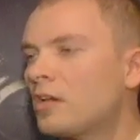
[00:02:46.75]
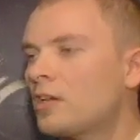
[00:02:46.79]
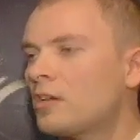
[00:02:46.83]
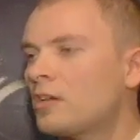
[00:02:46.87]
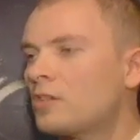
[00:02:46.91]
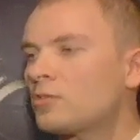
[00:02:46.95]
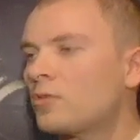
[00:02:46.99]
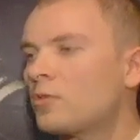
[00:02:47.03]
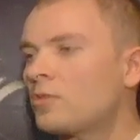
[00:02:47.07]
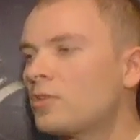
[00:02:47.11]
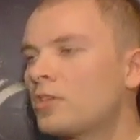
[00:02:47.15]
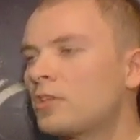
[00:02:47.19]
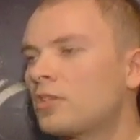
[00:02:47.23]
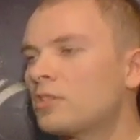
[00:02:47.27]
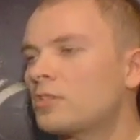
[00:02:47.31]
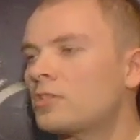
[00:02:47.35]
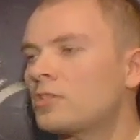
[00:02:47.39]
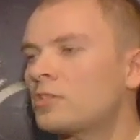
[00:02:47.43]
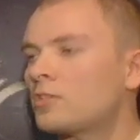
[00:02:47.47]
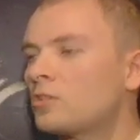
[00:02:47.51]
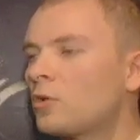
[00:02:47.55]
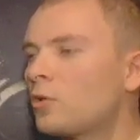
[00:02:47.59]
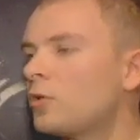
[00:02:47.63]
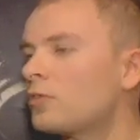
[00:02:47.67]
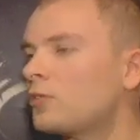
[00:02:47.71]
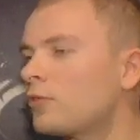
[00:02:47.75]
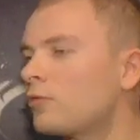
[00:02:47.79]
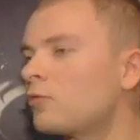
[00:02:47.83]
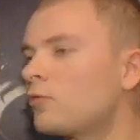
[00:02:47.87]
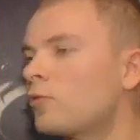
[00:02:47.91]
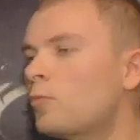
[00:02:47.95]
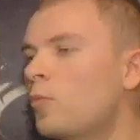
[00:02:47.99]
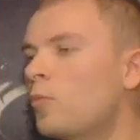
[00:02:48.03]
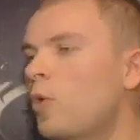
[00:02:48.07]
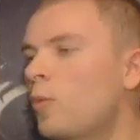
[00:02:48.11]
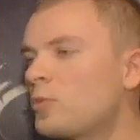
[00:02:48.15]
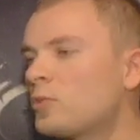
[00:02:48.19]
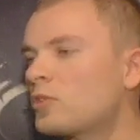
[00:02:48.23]
So they can there are
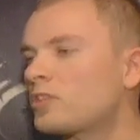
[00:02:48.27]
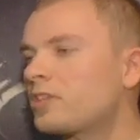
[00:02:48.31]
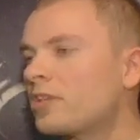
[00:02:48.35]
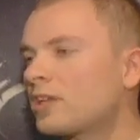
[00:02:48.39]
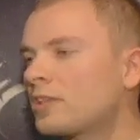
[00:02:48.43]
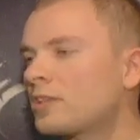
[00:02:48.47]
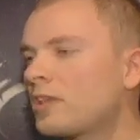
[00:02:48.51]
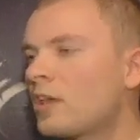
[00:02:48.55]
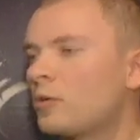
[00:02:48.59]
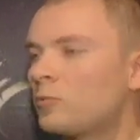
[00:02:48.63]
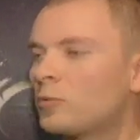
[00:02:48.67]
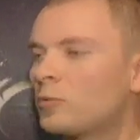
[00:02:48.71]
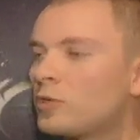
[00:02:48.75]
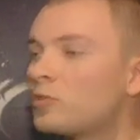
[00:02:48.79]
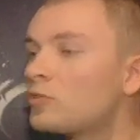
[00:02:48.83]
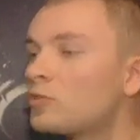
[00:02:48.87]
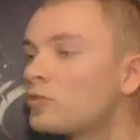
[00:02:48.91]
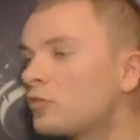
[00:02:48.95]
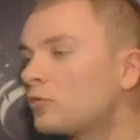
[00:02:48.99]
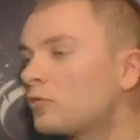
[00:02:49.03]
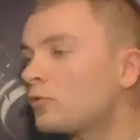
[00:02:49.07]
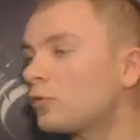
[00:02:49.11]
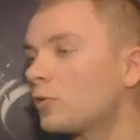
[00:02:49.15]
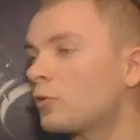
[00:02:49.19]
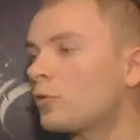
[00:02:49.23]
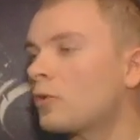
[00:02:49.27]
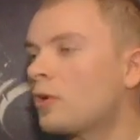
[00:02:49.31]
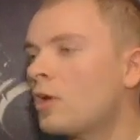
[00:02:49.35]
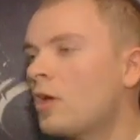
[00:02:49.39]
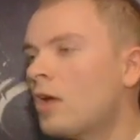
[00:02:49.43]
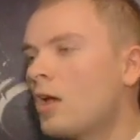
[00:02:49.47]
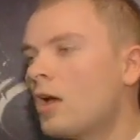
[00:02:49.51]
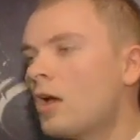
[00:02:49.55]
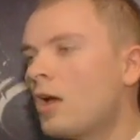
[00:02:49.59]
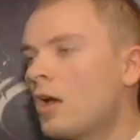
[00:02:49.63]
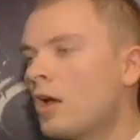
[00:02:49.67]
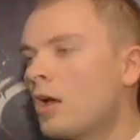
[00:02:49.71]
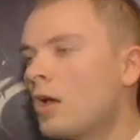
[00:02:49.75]
different moments like that. We use it for
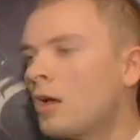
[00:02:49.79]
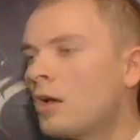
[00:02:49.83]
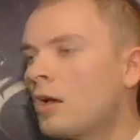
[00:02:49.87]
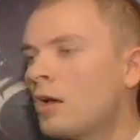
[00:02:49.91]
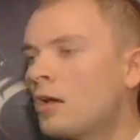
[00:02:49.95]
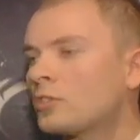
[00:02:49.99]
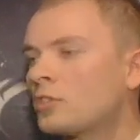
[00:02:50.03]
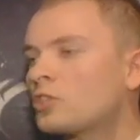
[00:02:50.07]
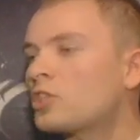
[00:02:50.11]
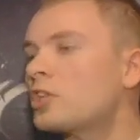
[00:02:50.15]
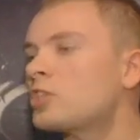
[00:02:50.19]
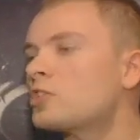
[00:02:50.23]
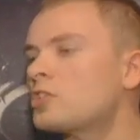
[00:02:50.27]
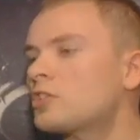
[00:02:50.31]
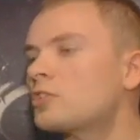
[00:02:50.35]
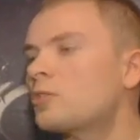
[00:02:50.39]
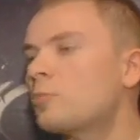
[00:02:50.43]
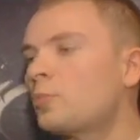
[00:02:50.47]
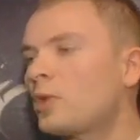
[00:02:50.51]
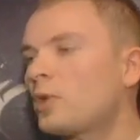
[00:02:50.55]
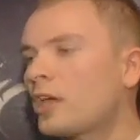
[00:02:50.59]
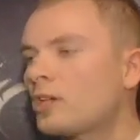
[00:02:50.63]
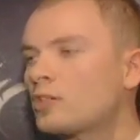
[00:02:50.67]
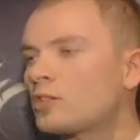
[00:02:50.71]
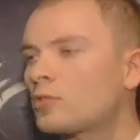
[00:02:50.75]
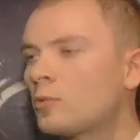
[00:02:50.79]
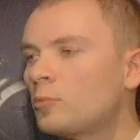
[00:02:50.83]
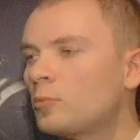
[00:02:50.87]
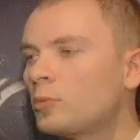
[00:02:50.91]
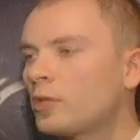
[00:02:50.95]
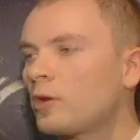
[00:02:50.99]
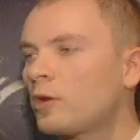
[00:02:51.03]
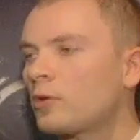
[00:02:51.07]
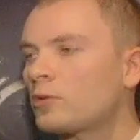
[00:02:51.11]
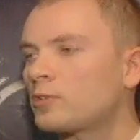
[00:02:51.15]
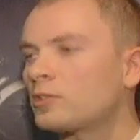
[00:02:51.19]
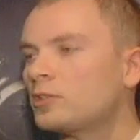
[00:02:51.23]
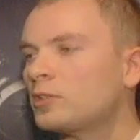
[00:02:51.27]
uh, changing the pace on
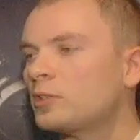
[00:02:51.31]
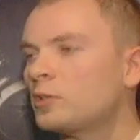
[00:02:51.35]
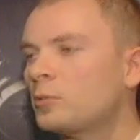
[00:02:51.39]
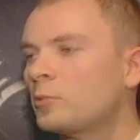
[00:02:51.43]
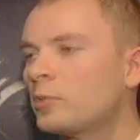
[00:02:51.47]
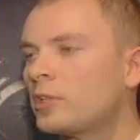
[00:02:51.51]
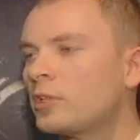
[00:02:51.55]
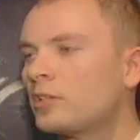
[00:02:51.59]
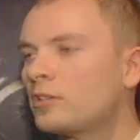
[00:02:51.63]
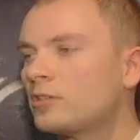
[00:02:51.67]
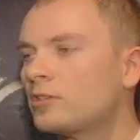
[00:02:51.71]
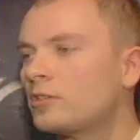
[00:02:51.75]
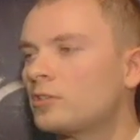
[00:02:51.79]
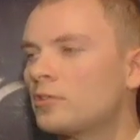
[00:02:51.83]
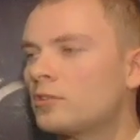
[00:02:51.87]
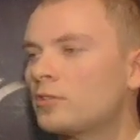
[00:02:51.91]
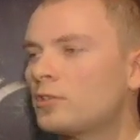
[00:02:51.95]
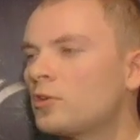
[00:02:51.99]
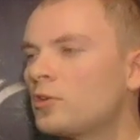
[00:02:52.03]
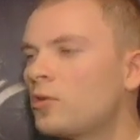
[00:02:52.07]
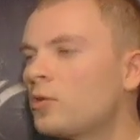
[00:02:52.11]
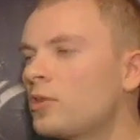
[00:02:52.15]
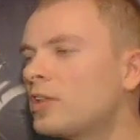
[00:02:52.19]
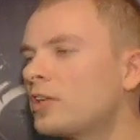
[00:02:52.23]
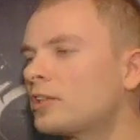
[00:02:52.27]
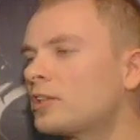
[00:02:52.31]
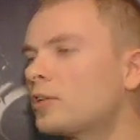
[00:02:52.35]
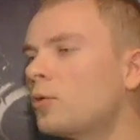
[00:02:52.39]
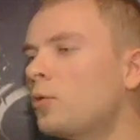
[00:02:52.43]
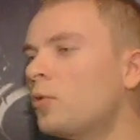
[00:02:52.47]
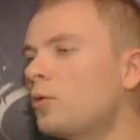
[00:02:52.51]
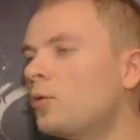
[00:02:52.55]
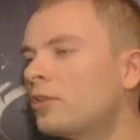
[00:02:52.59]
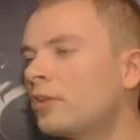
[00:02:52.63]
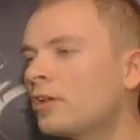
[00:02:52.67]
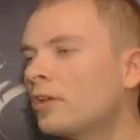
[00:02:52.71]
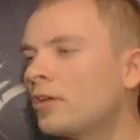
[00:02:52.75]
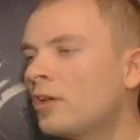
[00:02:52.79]
players a little bit, and, you know, like the
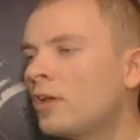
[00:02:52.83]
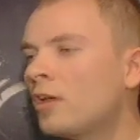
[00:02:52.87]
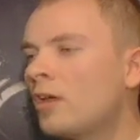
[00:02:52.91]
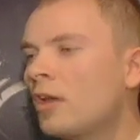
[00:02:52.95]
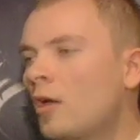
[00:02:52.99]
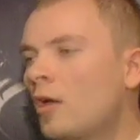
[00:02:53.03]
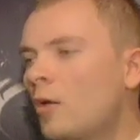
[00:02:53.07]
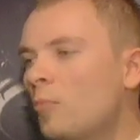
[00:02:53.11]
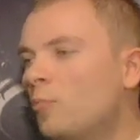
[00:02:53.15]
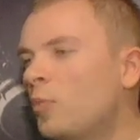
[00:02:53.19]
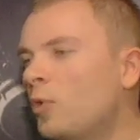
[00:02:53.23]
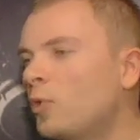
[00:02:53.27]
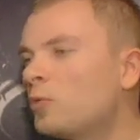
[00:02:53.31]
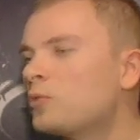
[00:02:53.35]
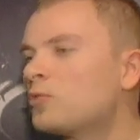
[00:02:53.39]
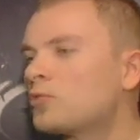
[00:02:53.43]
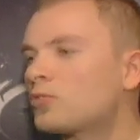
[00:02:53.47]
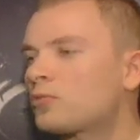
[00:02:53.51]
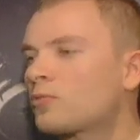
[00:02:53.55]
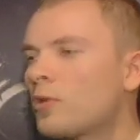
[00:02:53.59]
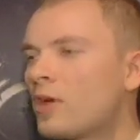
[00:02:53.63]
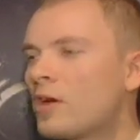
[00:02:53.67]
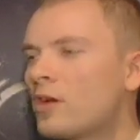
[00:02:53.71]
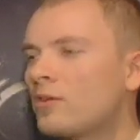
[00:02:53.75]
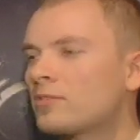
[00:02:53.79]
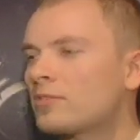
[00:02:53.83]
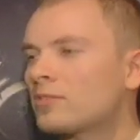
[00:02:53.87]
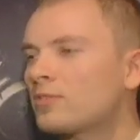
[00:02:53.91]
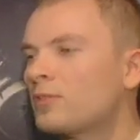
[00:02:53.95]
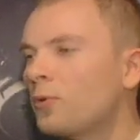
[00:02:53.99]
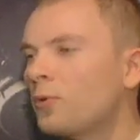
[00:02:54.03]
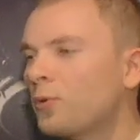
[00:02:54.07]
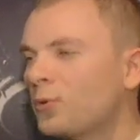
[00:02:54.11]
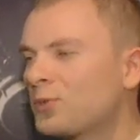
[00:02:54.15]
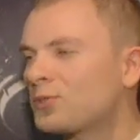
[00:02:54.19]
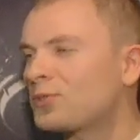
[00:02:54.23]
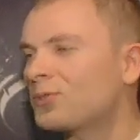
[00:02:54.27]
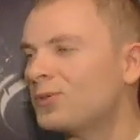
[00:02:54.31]
old uh, bonus rounds and the
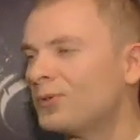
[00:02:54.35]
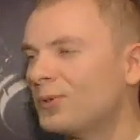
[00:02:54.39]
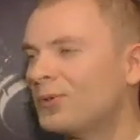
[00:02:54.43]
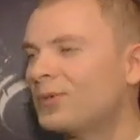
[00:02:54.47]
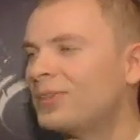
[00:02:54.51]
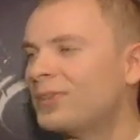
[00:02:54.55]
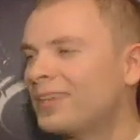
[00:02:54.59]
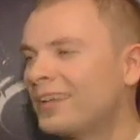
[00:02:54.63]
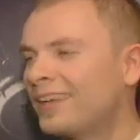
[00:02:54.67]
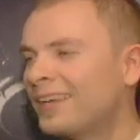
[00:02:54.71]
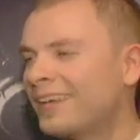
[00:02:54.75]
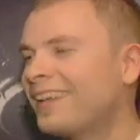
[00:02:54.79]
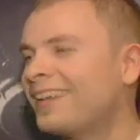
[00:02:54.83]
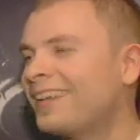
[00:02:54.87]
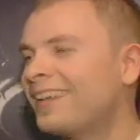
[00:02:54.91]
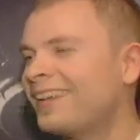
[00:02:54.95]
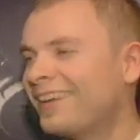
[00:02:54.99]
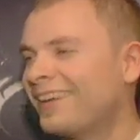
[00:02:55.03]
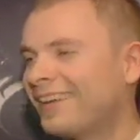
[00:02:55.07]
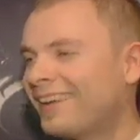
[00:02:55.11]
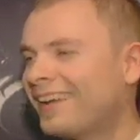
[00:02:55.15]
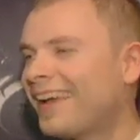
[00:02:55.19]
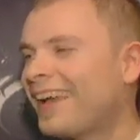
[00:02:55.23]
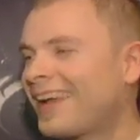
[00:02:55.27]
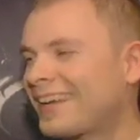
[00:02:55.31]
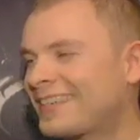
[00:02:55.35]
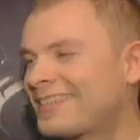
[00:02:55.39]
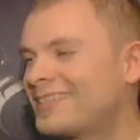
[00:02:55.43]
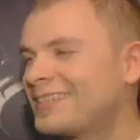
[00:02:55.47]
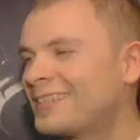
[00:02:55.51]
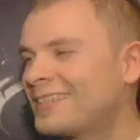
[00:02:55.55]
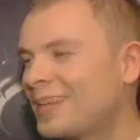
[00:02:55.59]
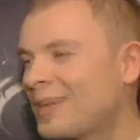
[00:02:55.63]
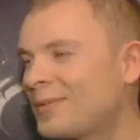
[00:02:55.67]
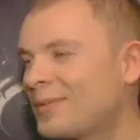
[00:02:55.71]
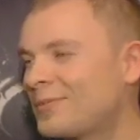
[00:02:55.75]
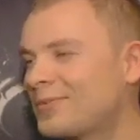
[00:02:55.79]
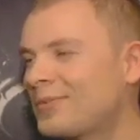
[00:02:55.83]
old school uh, action
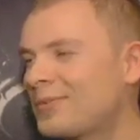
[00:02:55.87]
games.